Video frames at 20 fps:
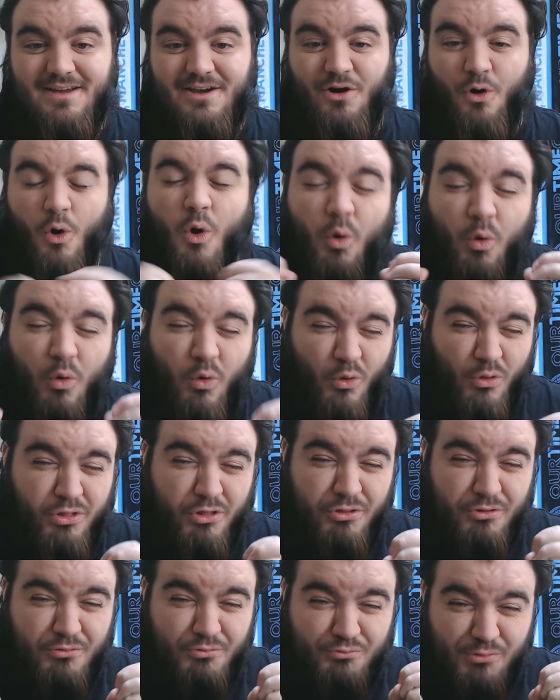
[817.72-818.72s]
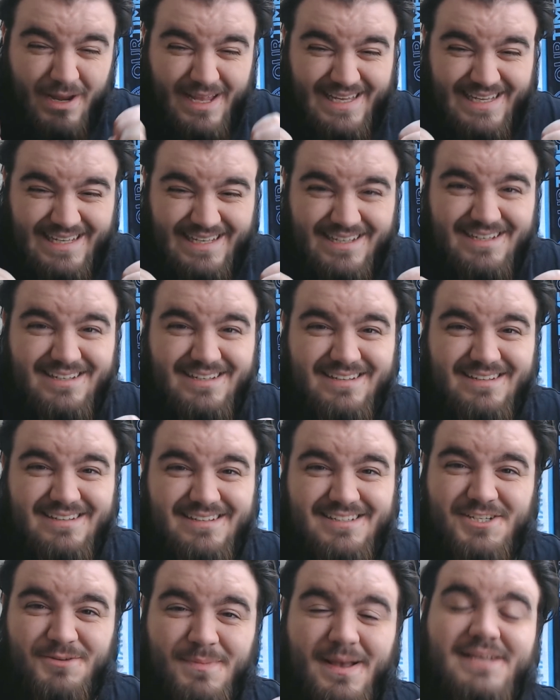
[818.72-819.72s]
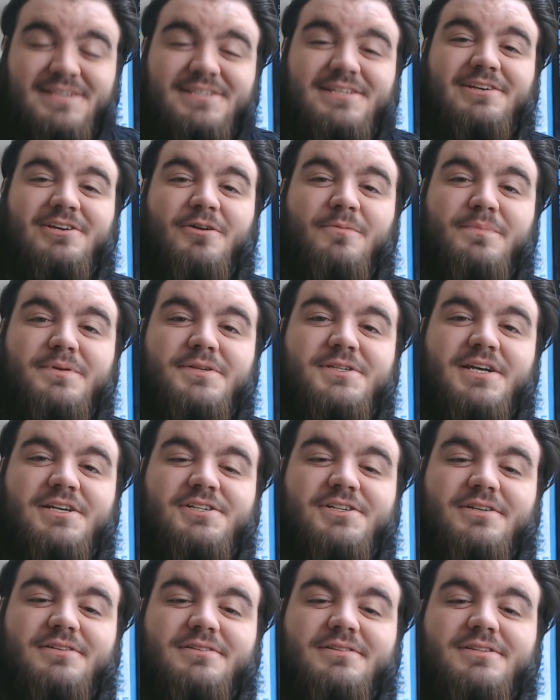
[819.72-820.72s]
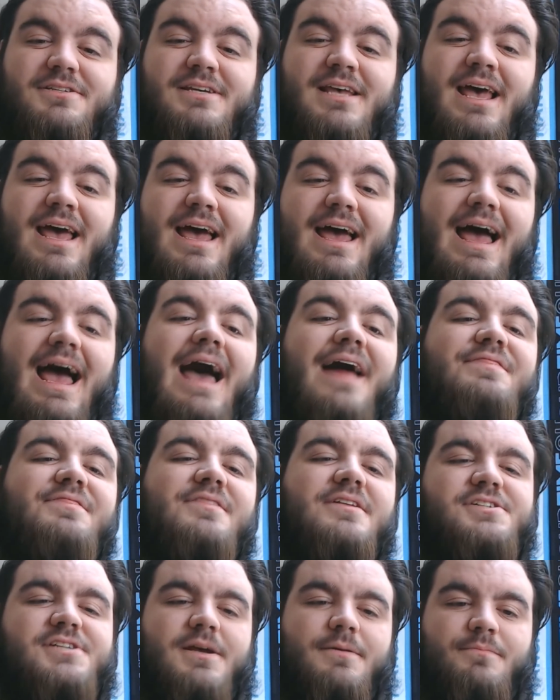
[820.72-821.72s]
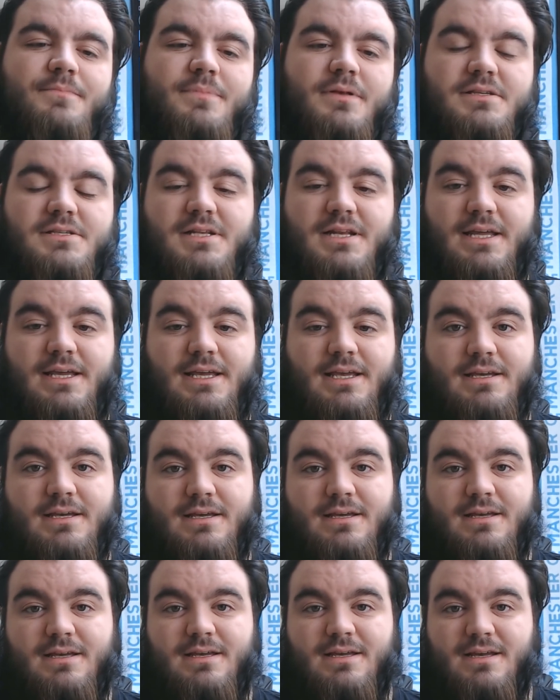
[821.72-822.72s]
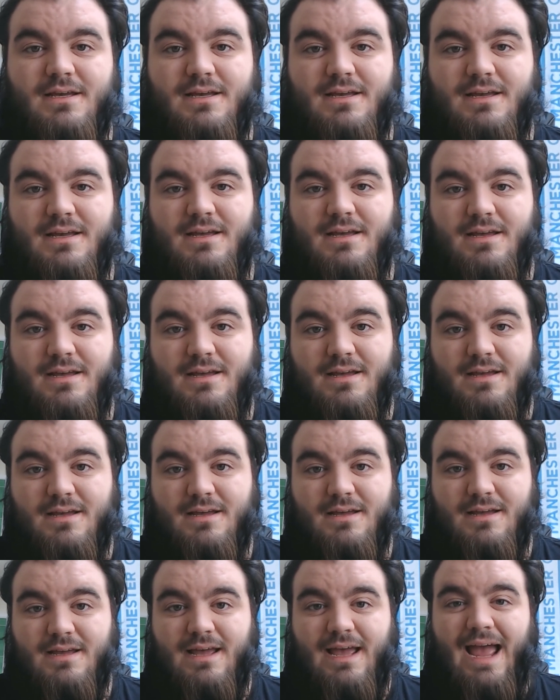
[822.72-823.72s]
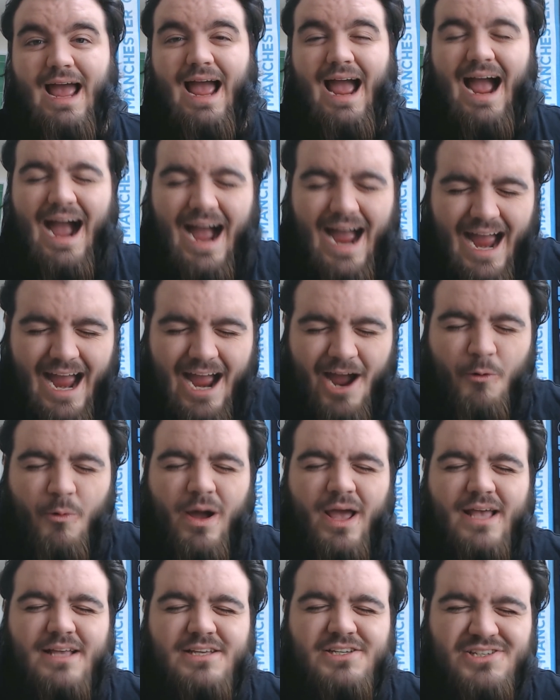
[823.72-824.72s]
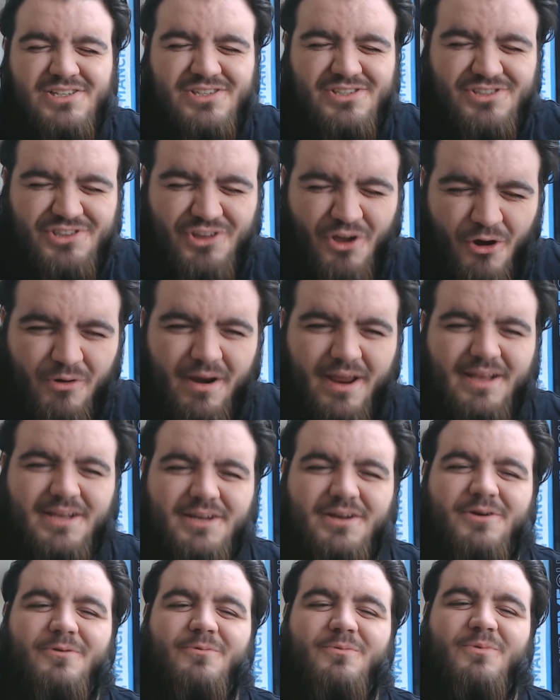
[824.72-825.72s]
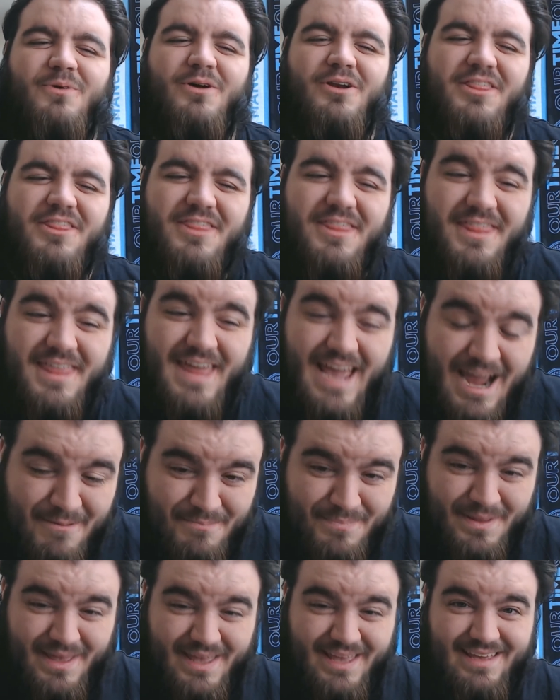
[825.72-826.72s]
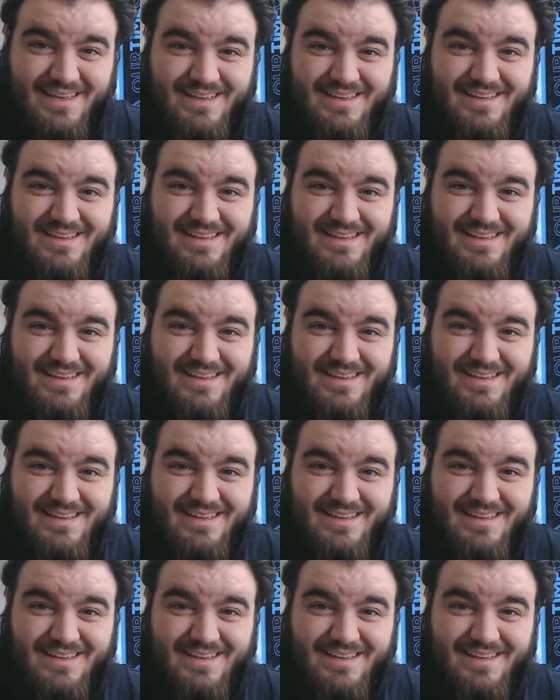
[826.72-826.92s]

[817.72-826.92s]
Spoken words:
All three domestic competitions and the Champions League. How historic would that be?